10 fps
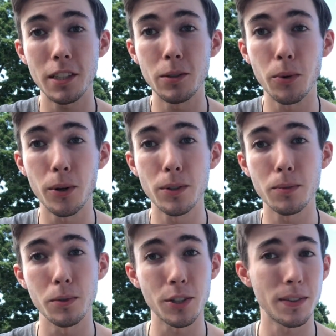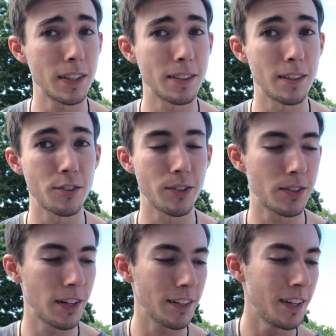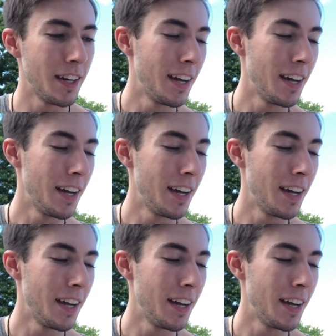keywords, which I think is interesting.